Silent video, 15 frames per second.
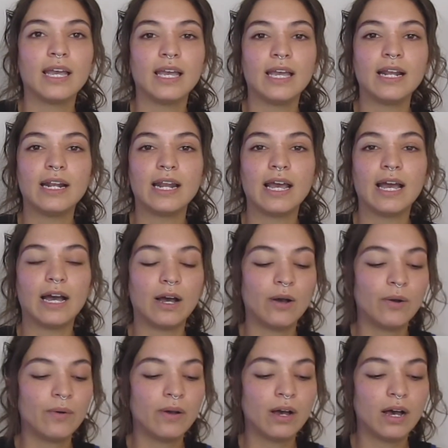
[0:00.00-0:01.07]
And
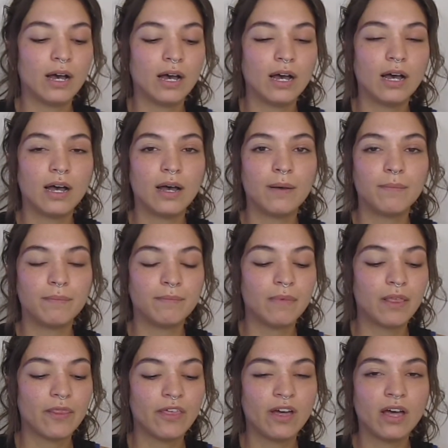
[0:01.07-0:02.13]
now,
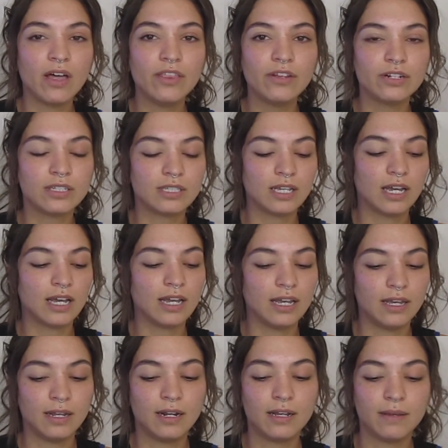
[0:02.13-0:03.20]
the other
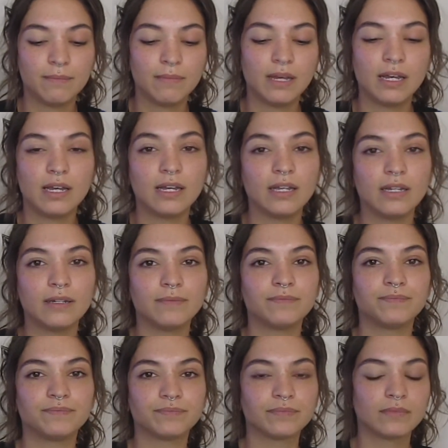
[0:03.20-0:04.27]
side, my
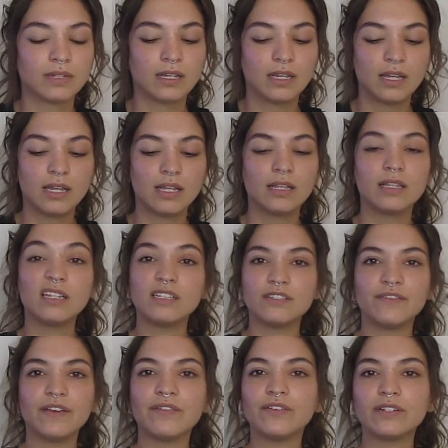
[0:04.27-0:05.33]

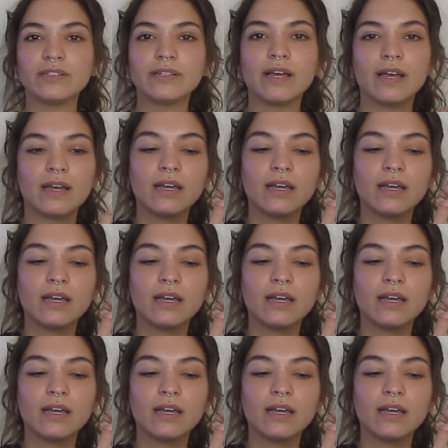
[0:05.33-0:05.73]
least favorite side.